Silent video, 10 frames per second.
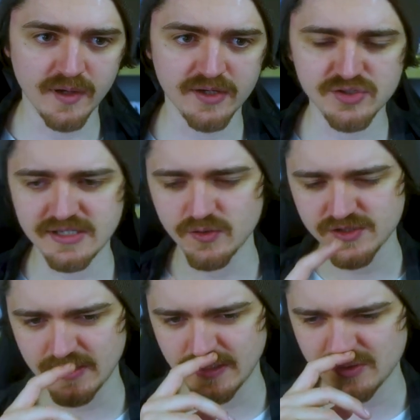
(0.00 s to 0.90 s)
But she
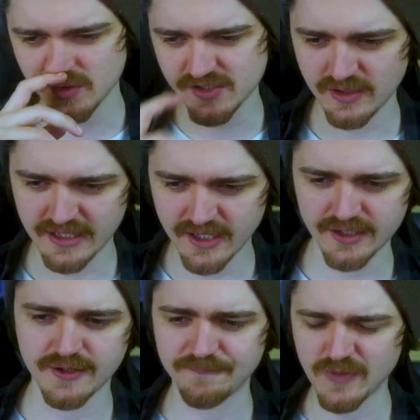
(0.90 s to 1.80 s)
also is also like
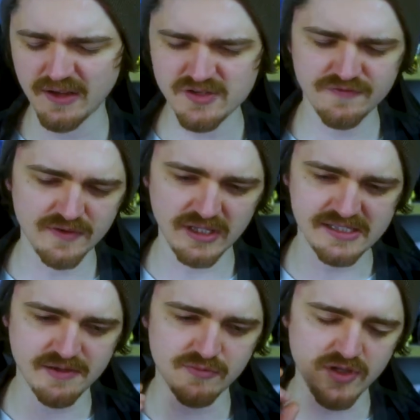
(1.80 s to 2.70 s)
kind of. I just feel like
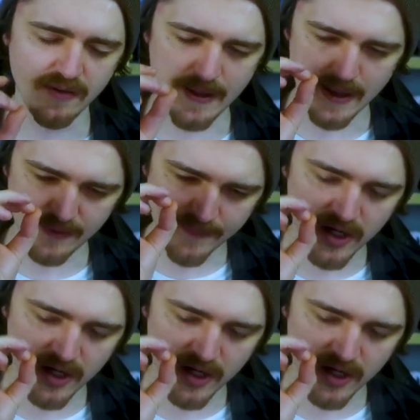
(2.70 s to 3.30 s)
it's a, a